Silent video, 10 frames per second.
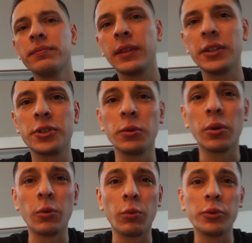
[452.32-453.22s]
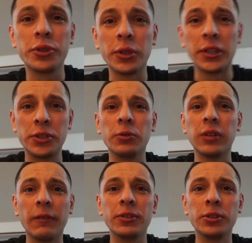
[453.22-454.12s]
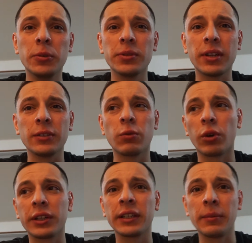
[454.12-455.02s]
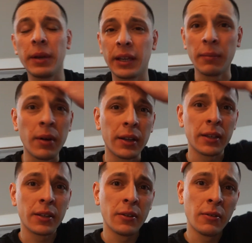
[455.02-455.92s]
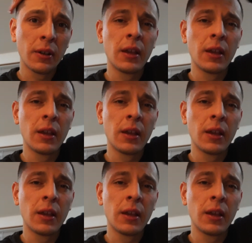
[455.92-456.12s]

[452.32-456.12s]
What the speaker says: that you would love to do besides working and making money, And